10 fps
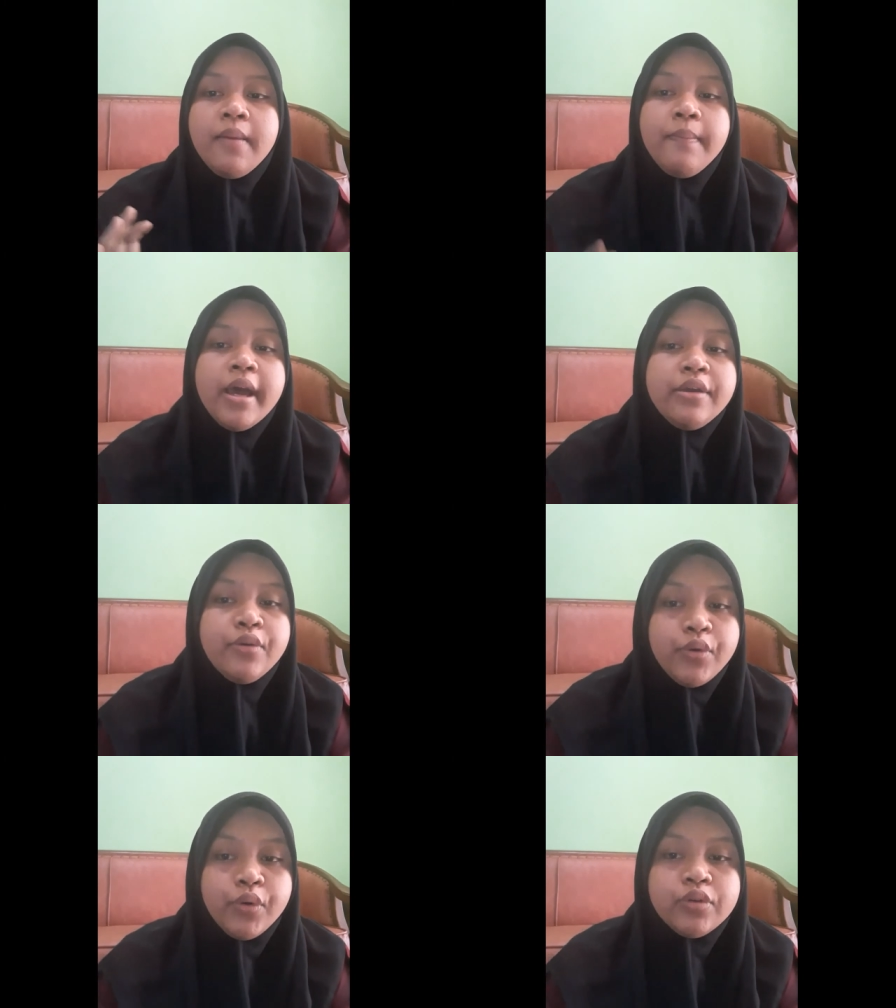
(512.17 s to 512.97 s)
by
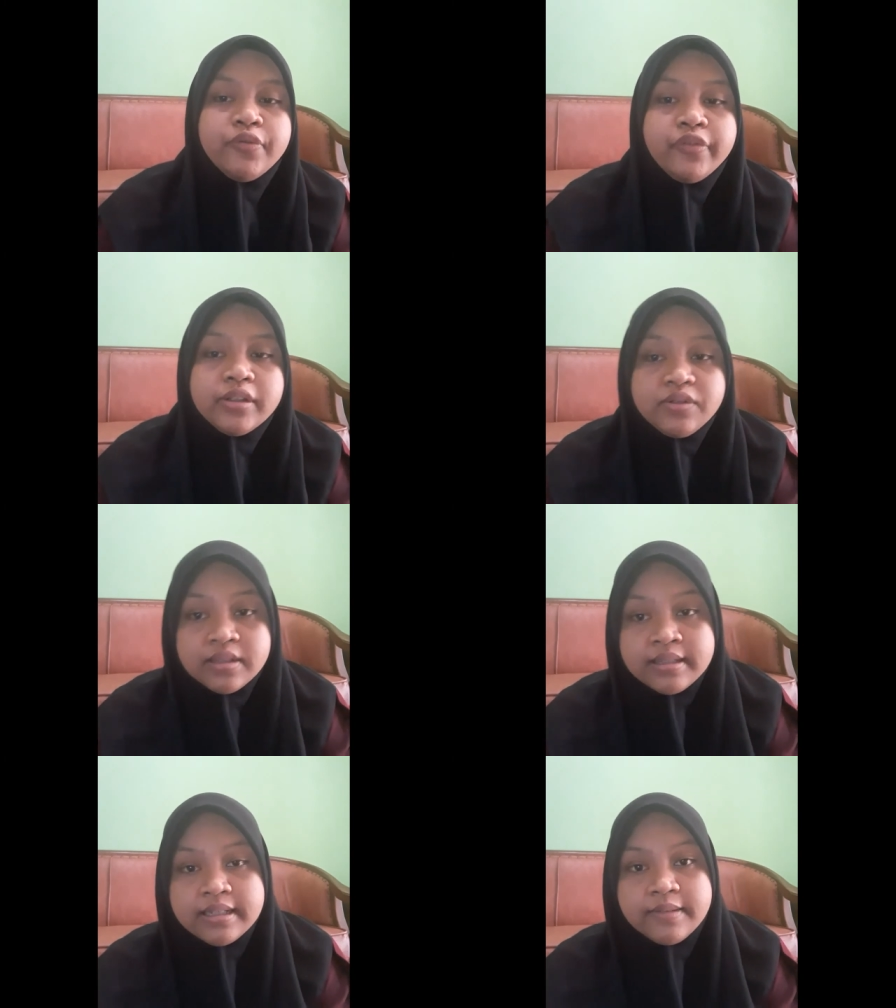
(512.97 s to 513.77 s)
your own value
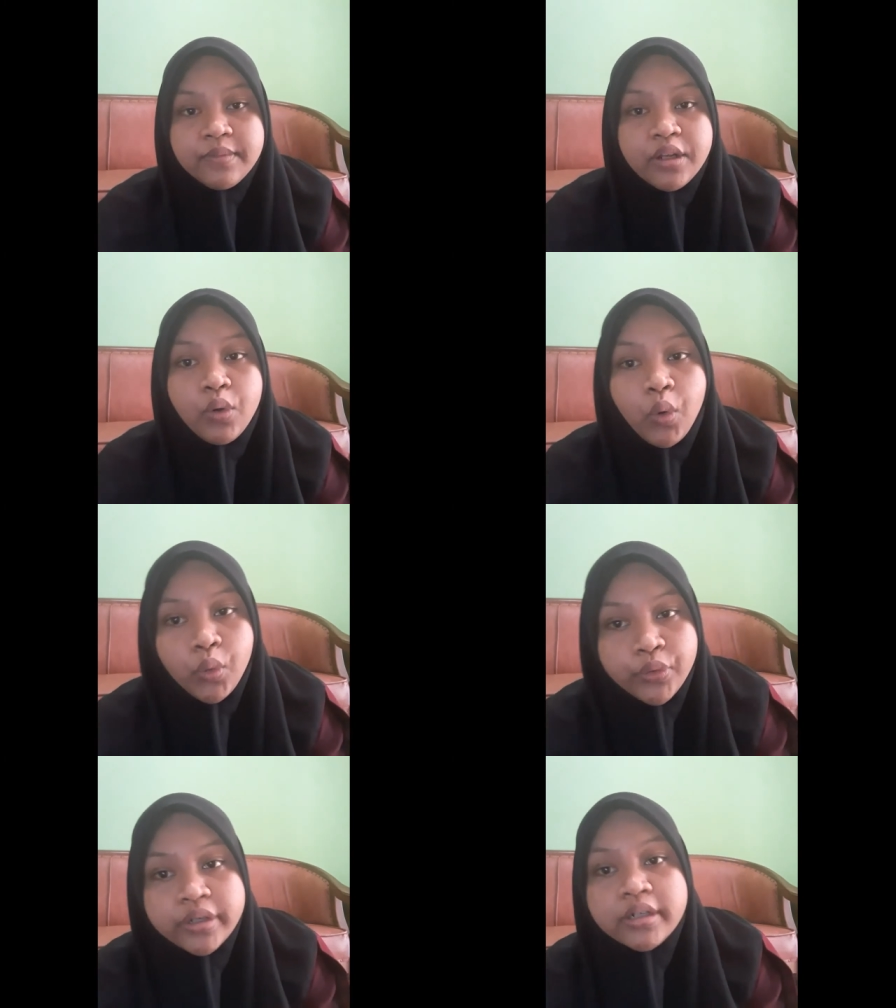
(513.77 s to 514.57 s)
system in
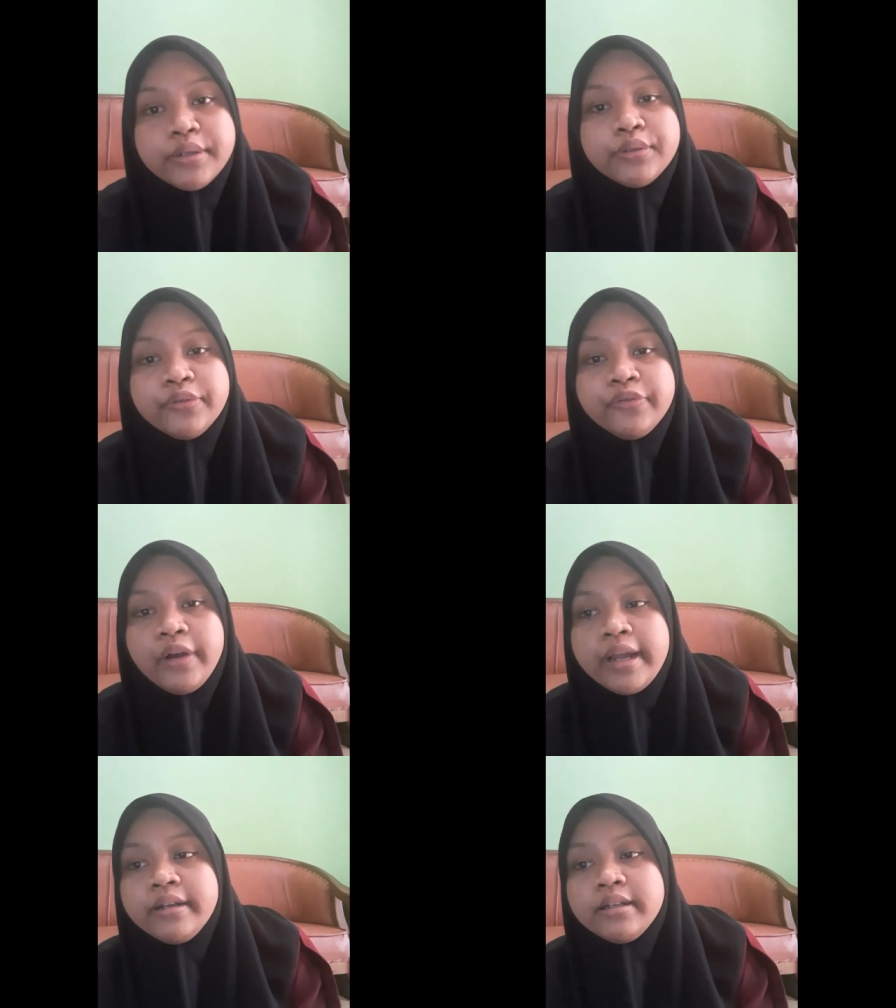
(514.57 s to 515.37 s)
order to
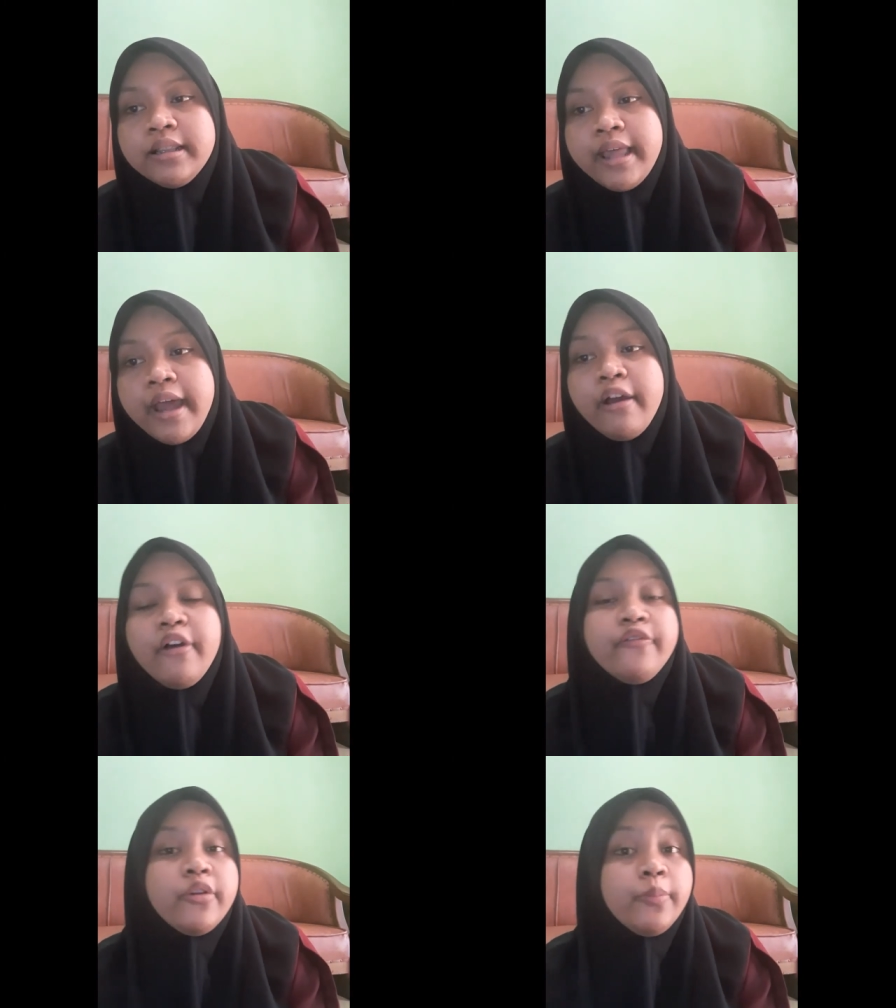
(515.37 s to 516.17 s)
find the lack
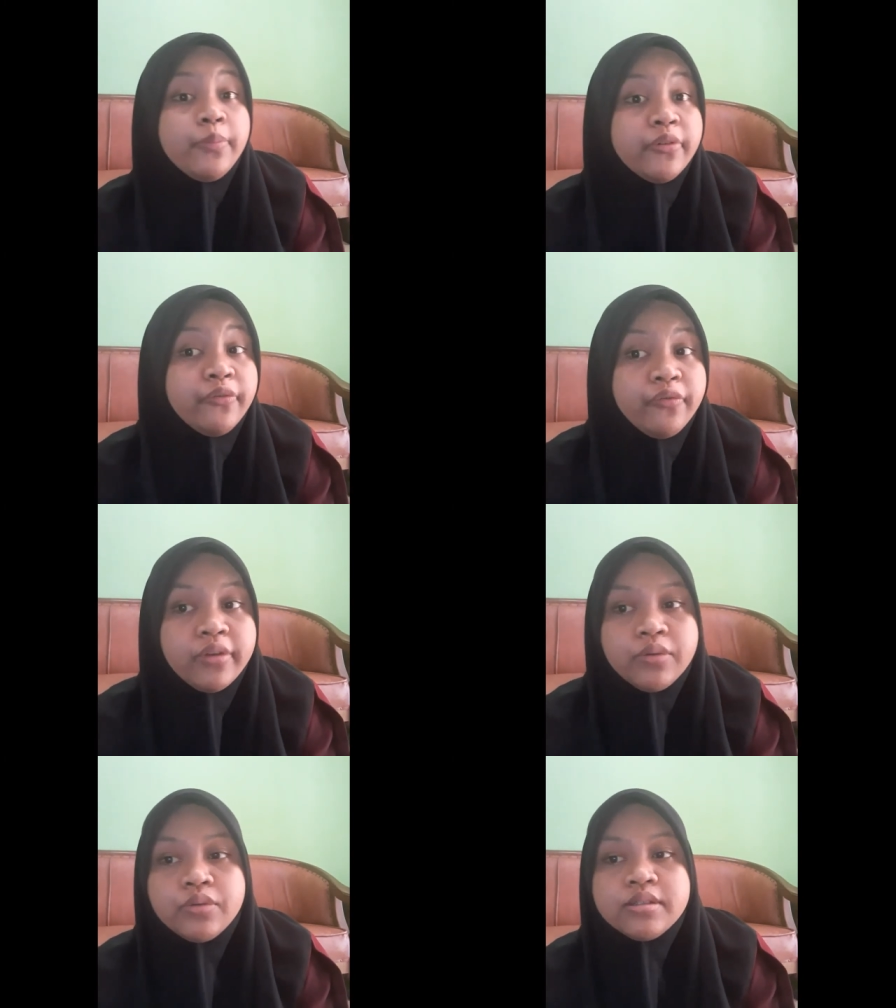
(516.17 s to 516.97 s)
of your
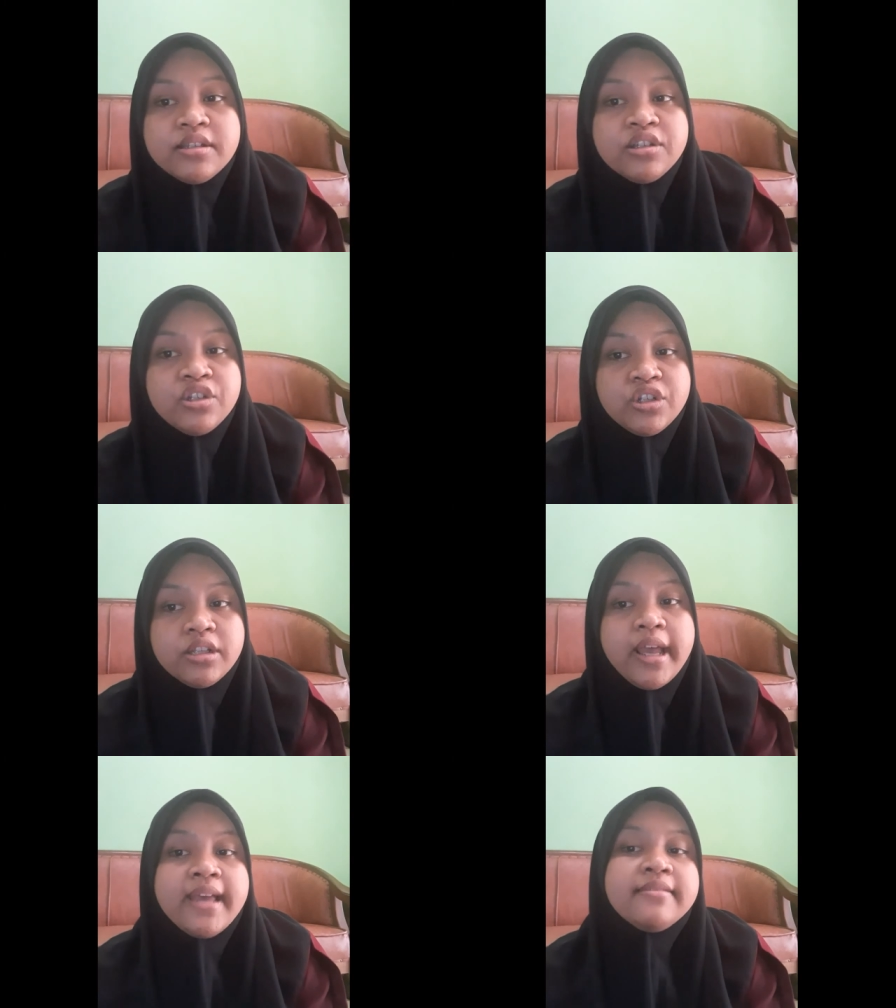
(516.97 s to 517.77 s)
previous
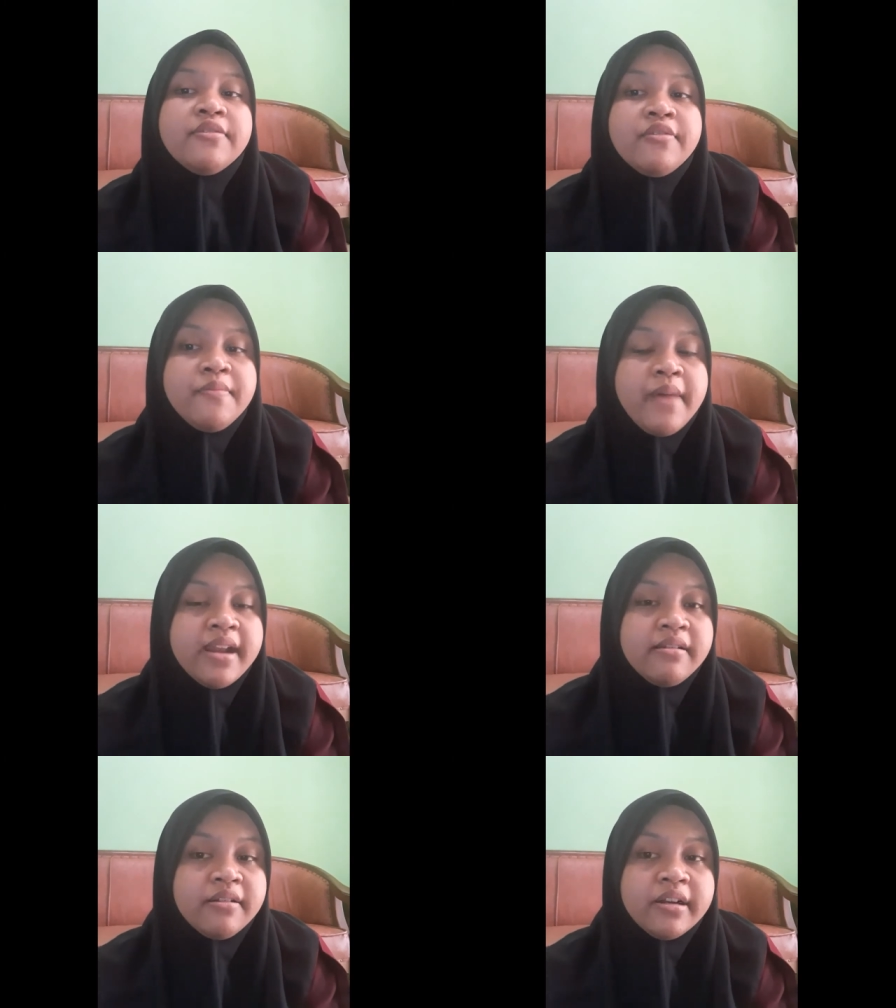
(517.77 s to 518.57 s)
decision as a
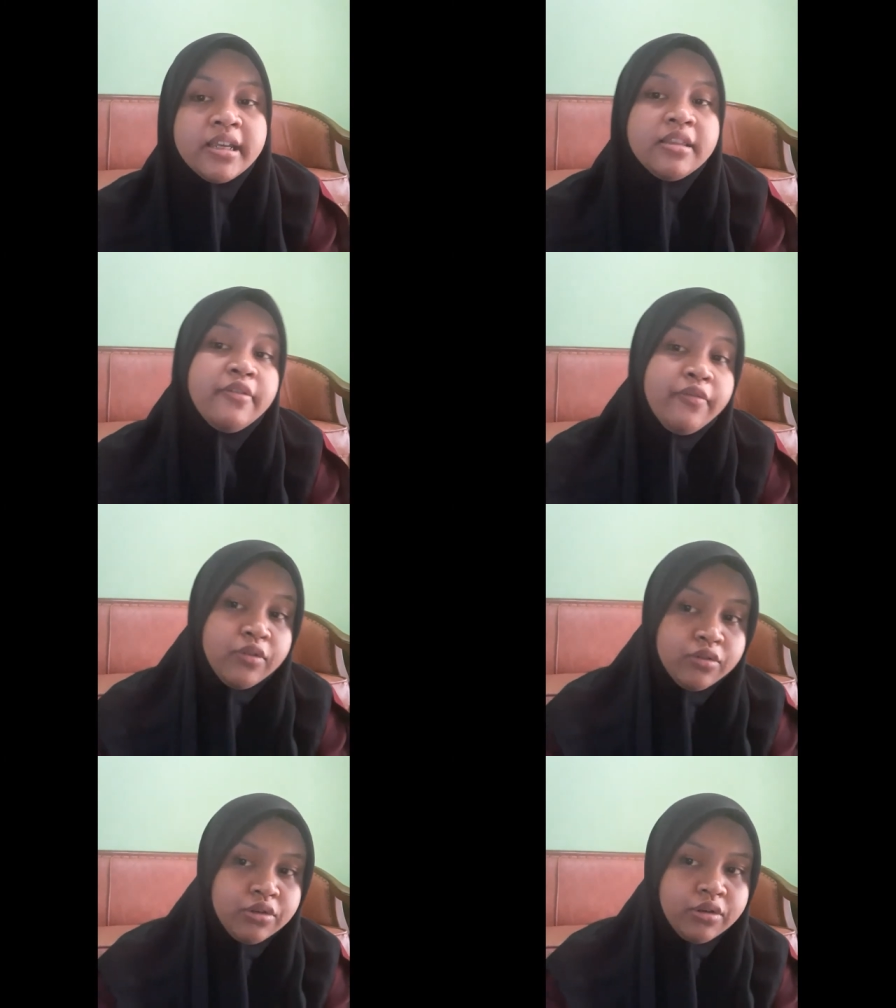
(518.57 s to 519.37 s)
reminder in the
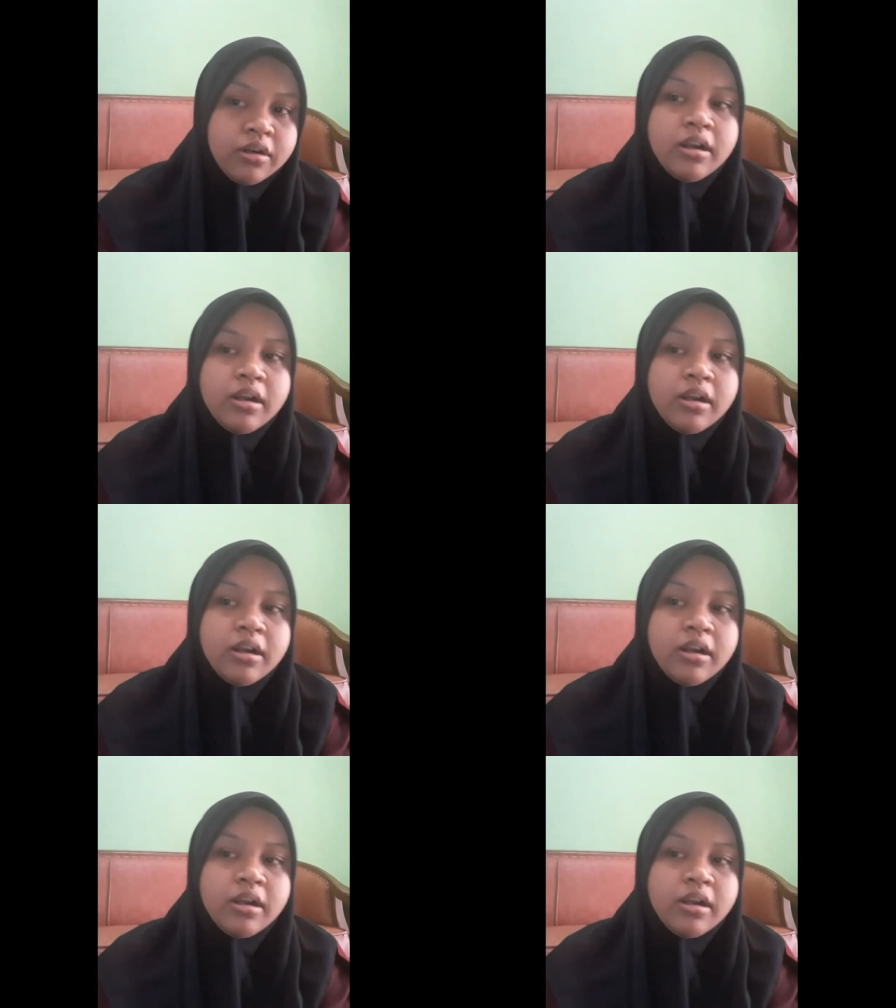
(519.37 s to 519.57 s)
future.